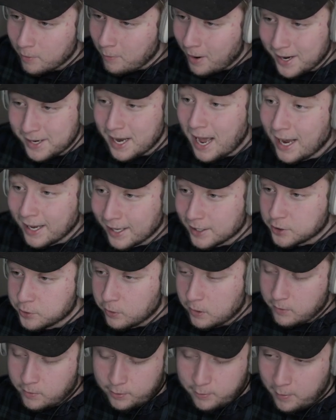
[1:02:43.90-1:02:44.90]
We might not get
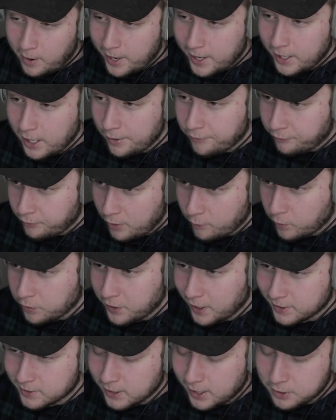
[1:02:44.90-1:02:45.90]
to it. We might if
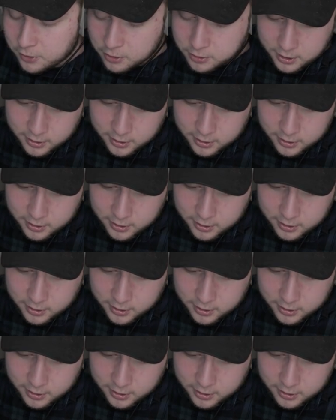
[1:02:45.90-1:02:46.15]
we think it's an interesting.